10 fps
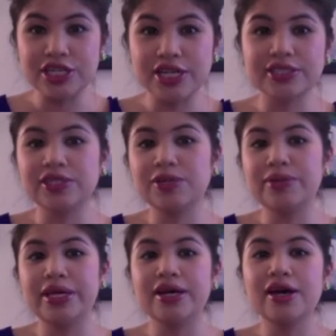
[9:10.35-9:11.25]
And it's going to
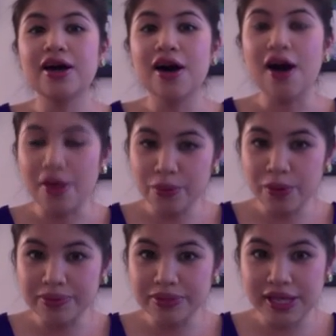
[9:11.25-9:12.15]
be on the
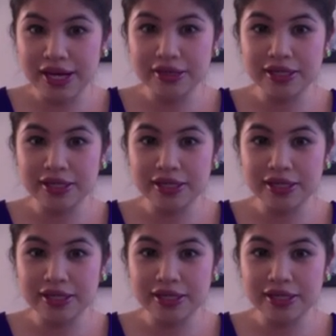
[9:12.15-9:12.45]
website.